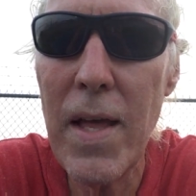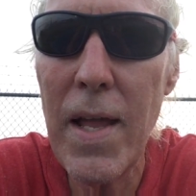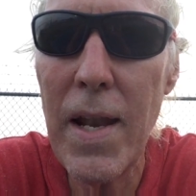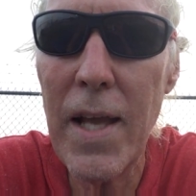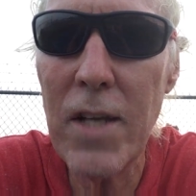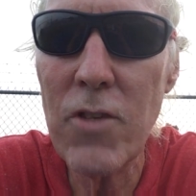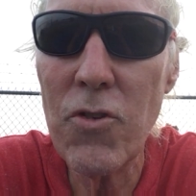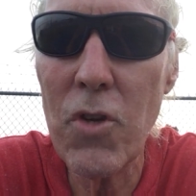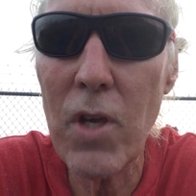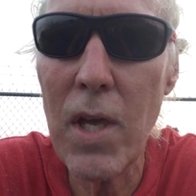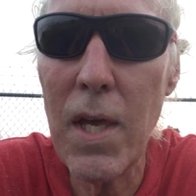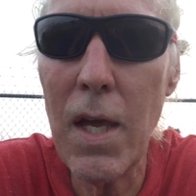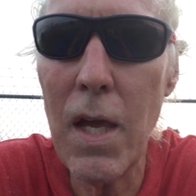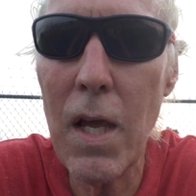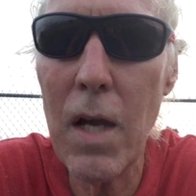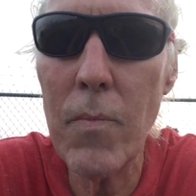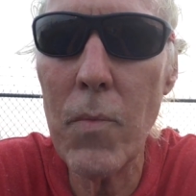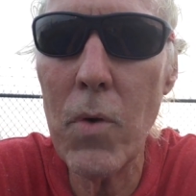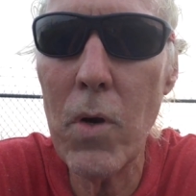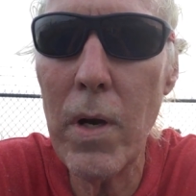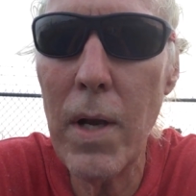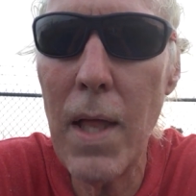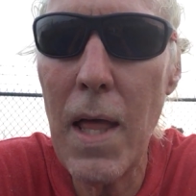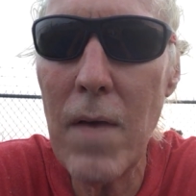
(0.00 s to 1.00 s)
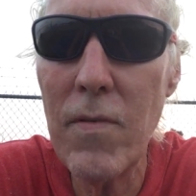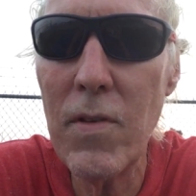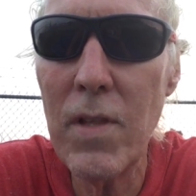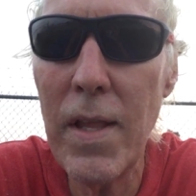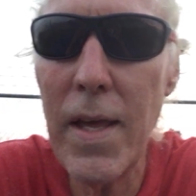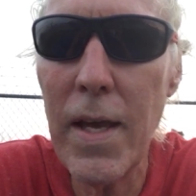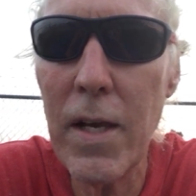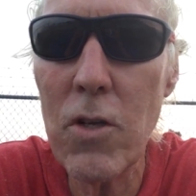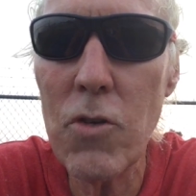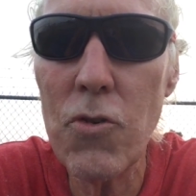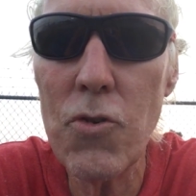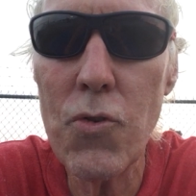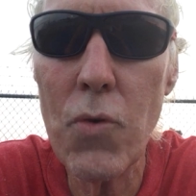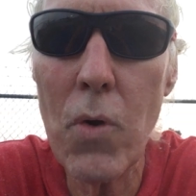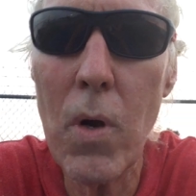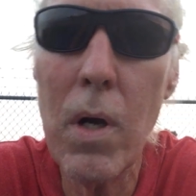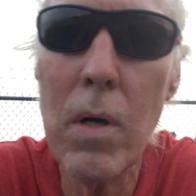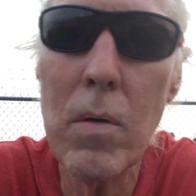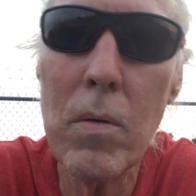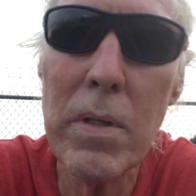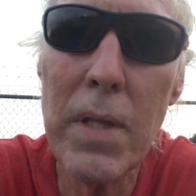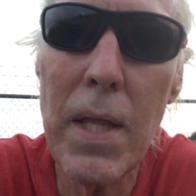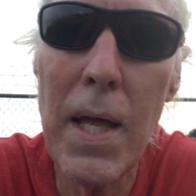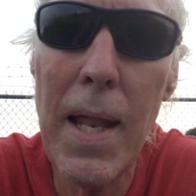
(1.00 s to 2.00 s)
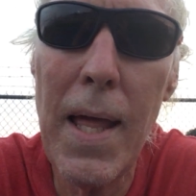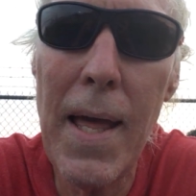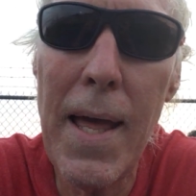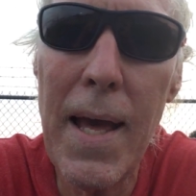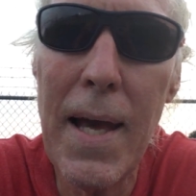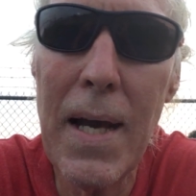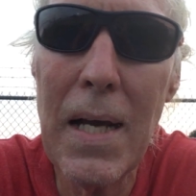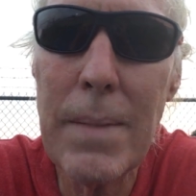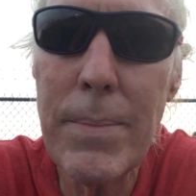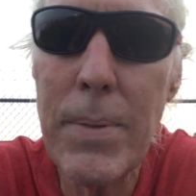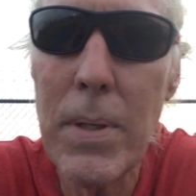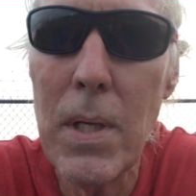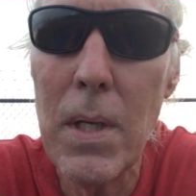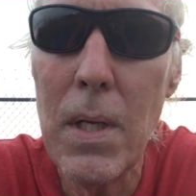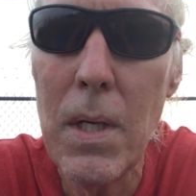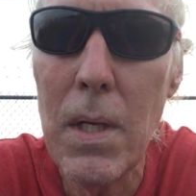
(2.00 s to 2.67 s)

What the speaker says: that extra camera and having that control with that app,